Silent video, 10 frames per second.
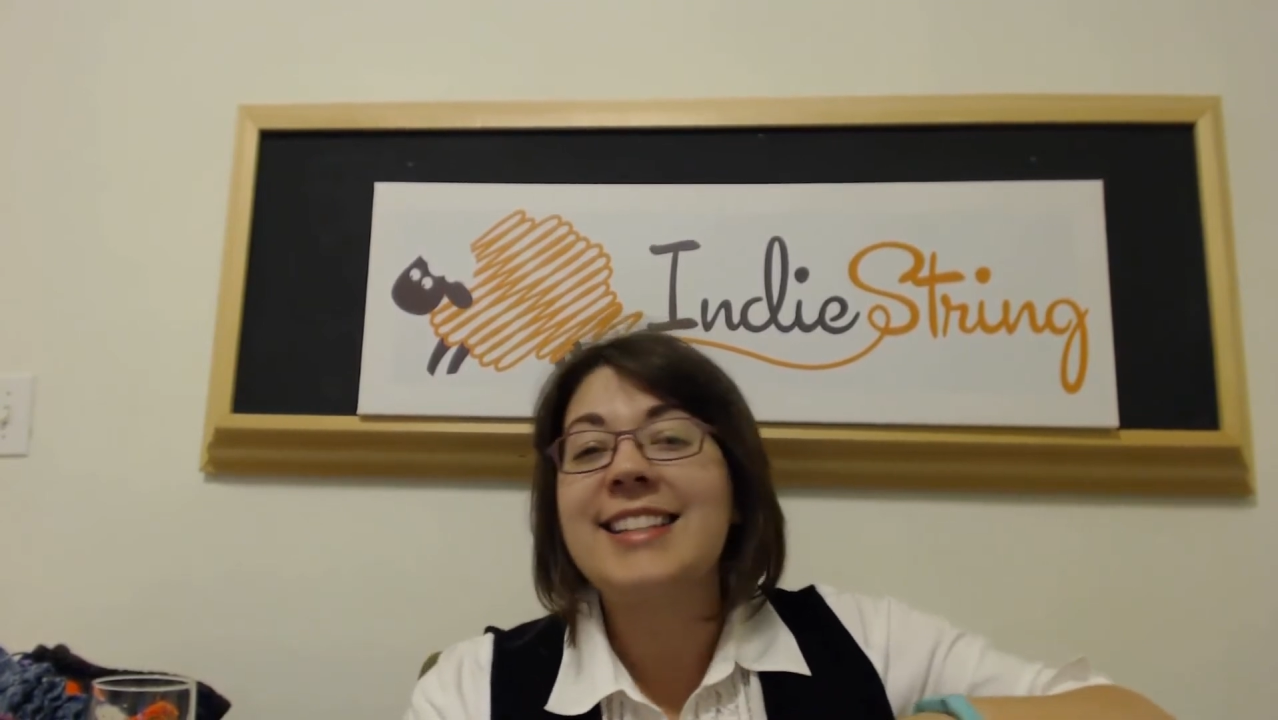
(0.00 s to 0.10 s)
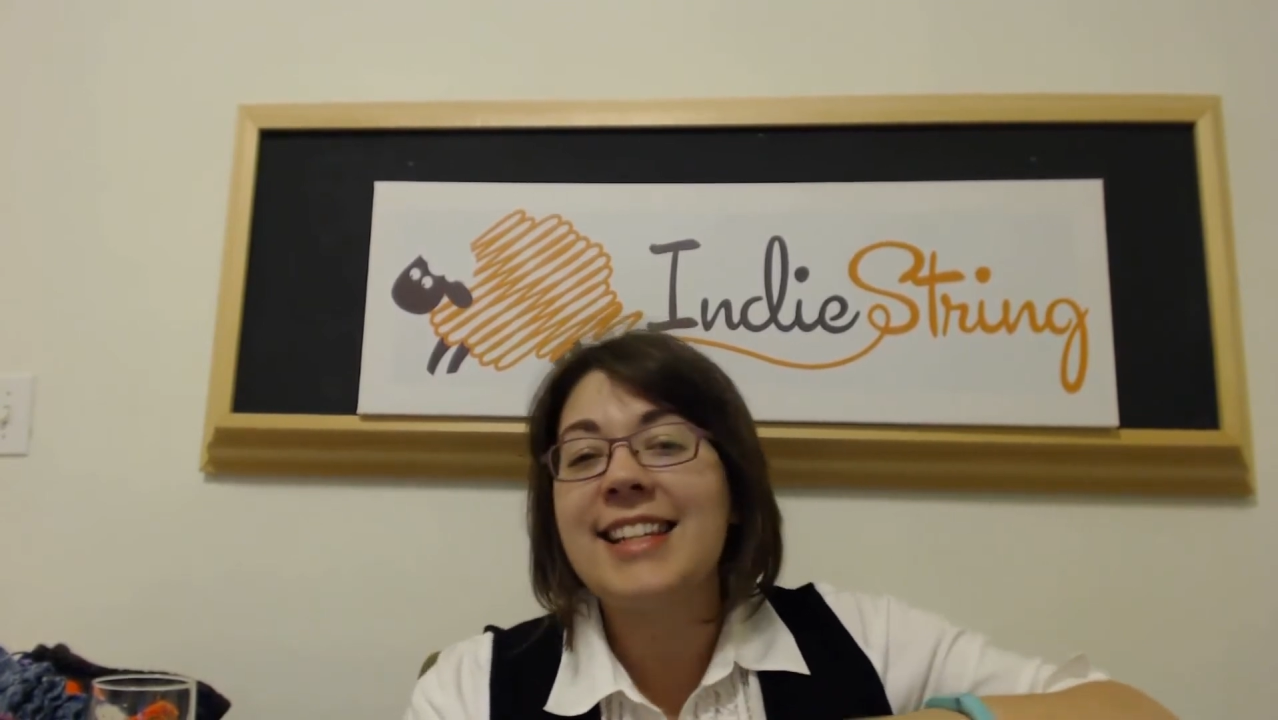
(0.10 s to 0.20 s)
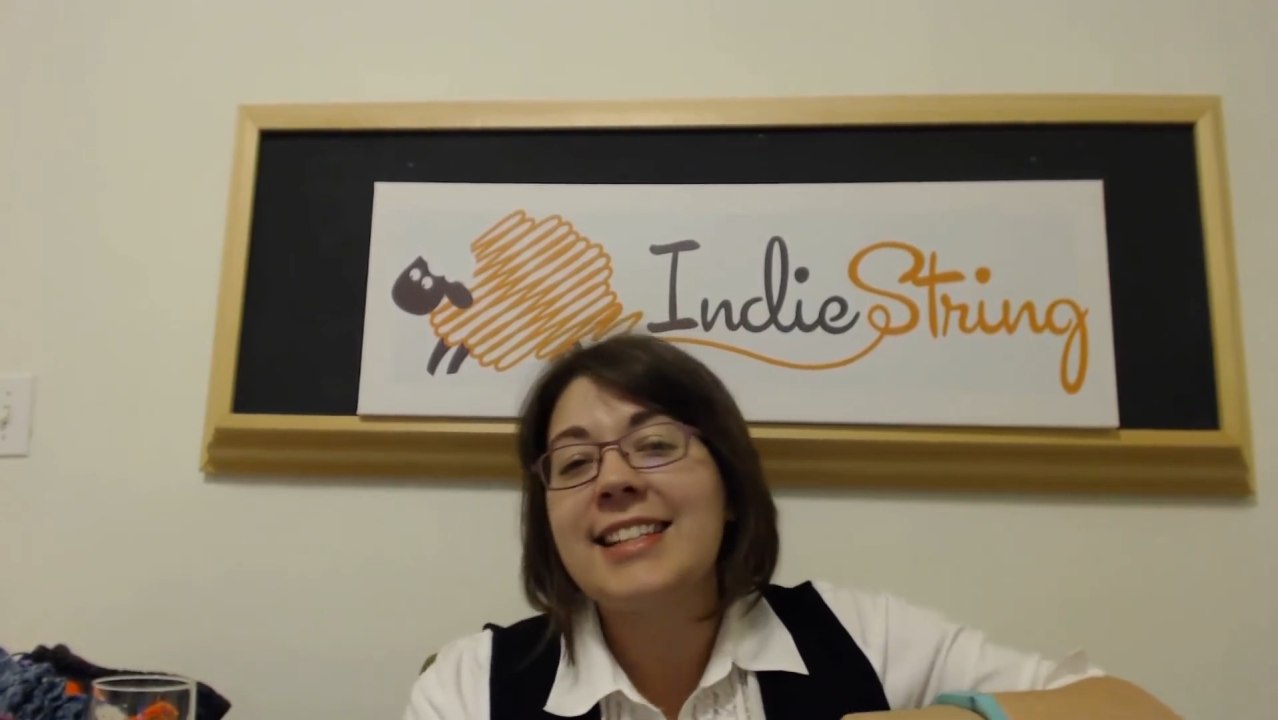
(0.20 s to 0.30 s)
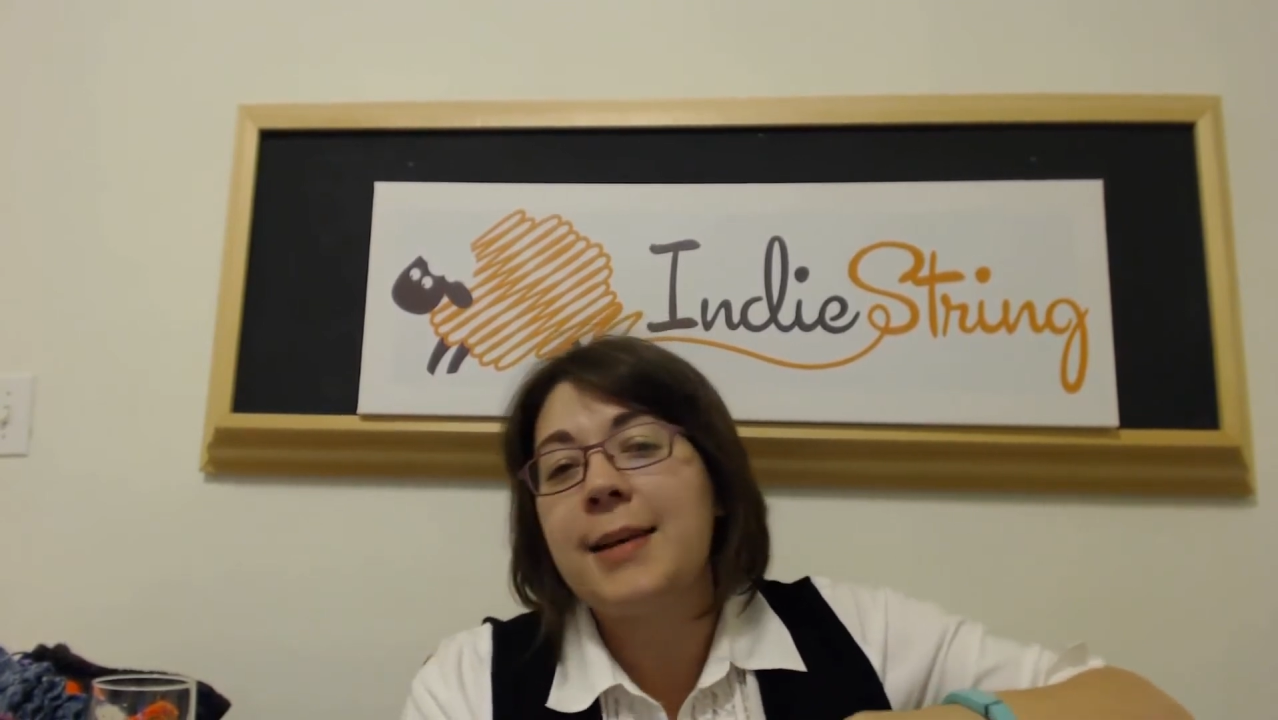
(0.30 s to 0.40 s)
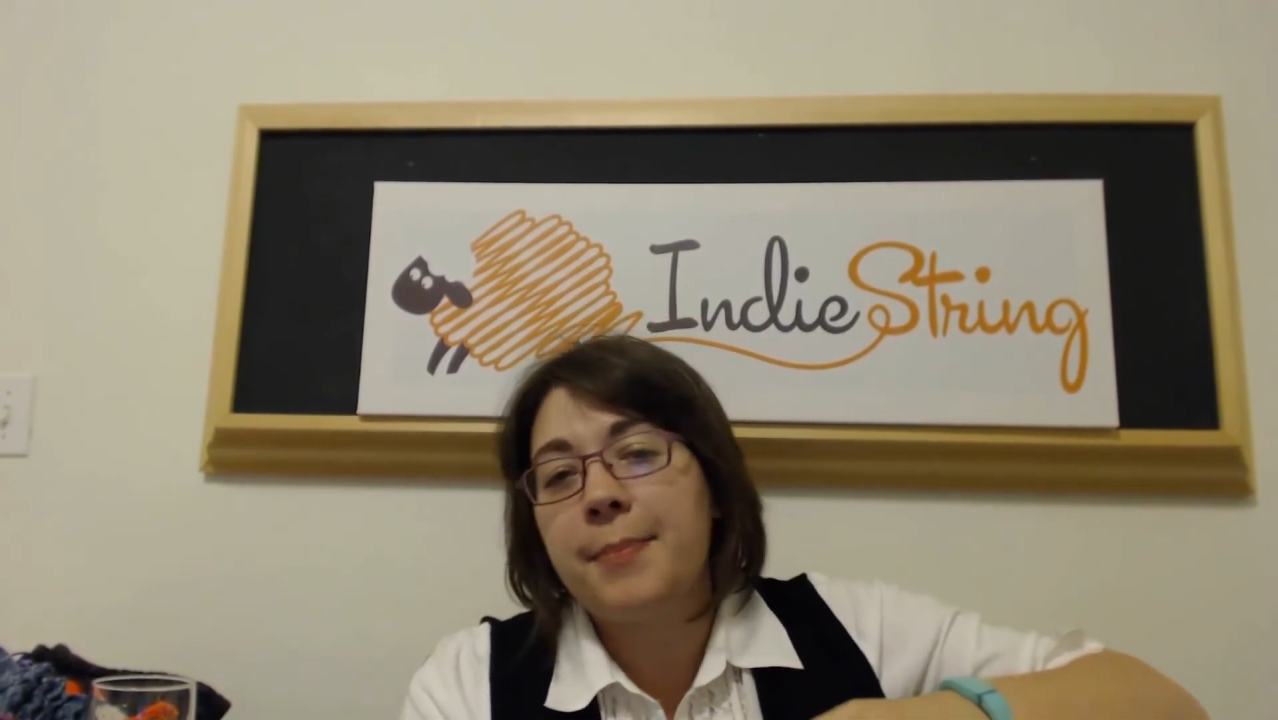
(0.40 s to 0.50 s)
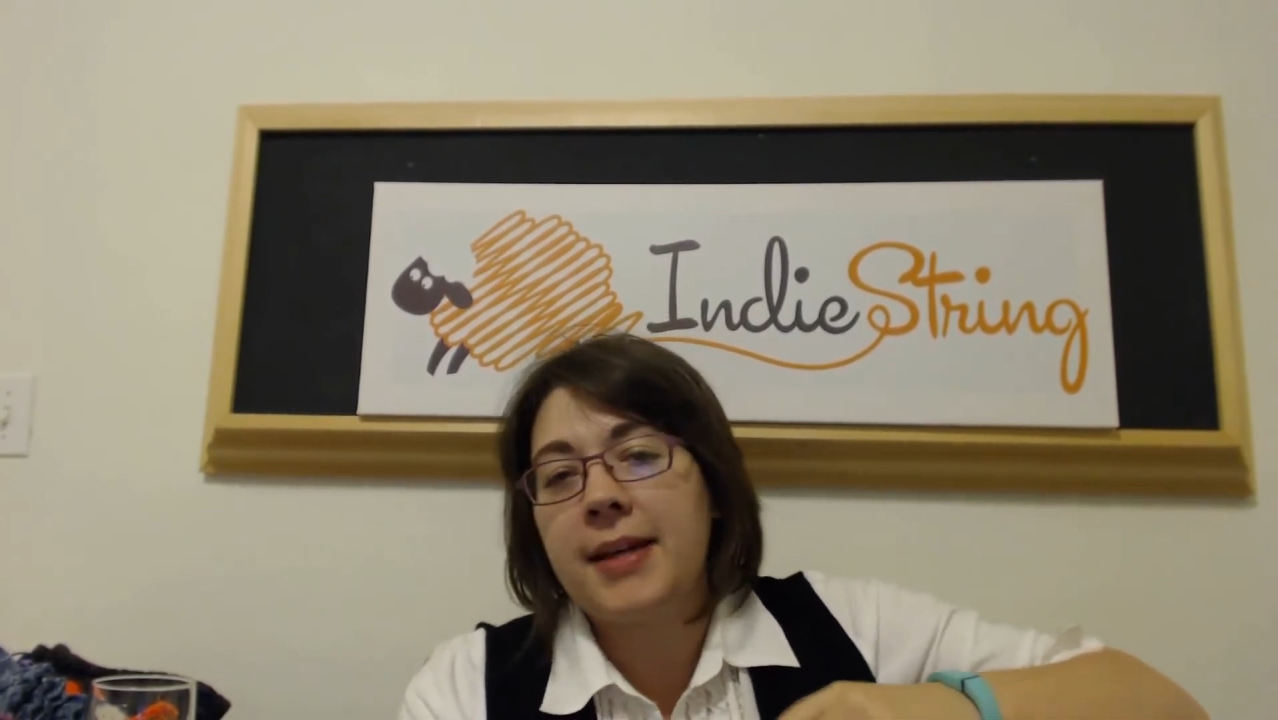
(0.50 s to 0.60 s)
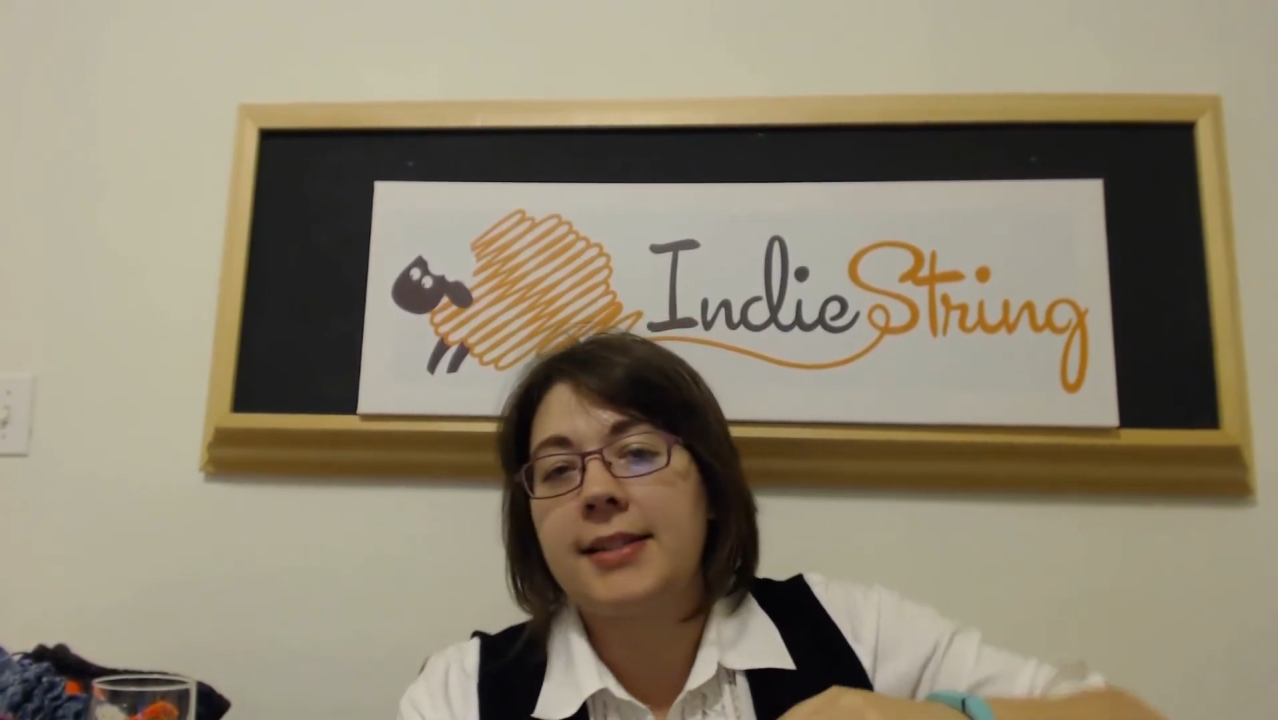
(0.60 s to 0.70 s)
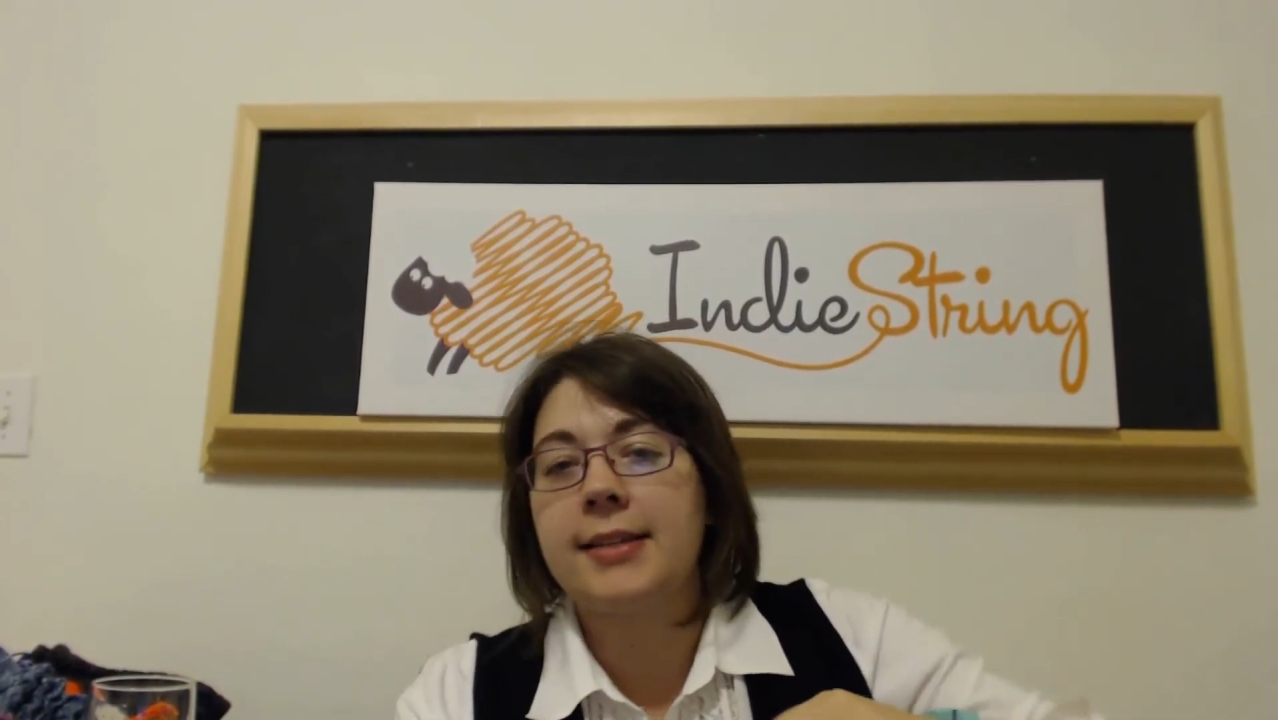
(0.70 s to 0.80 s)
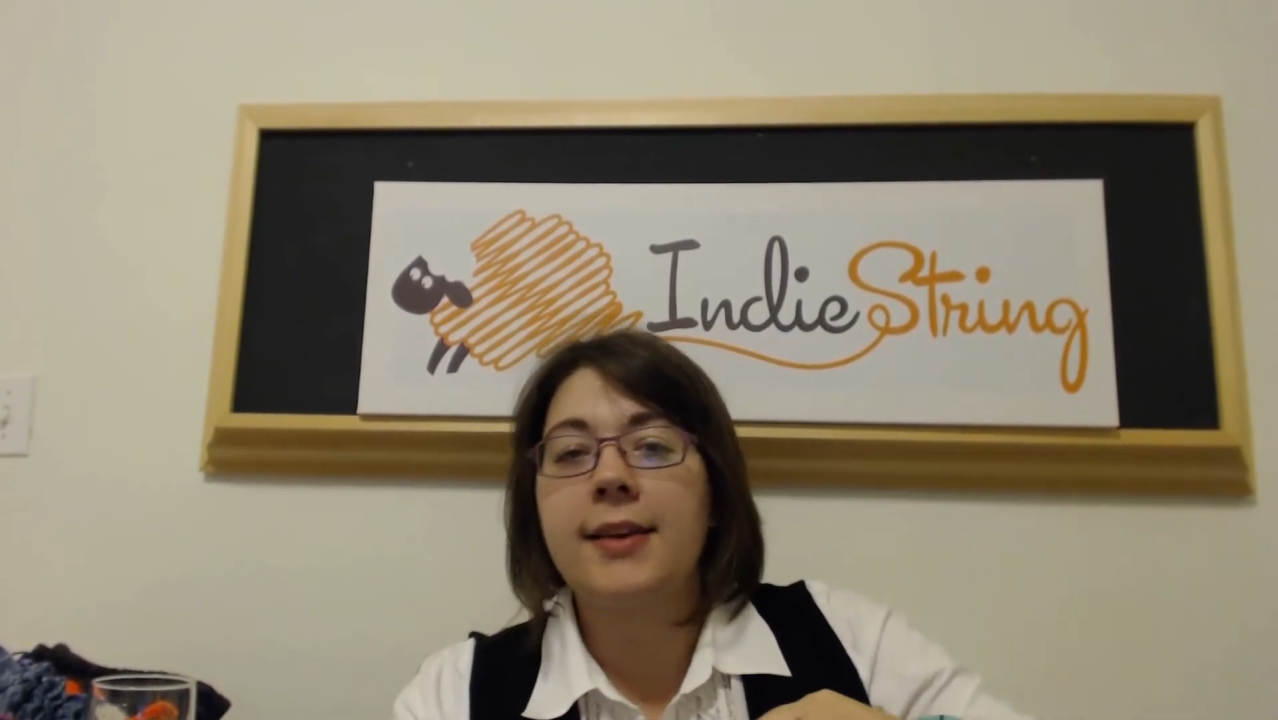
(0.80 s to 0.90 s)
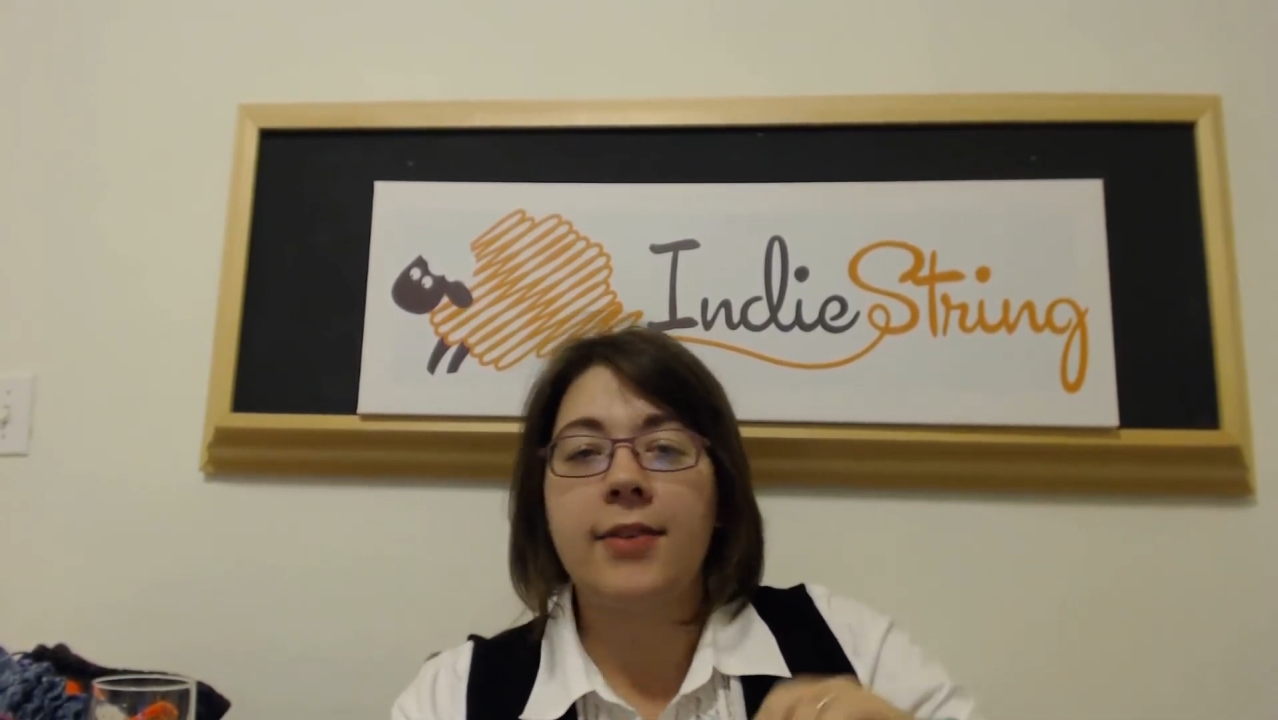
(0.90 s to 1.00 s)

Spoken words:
consistent basis.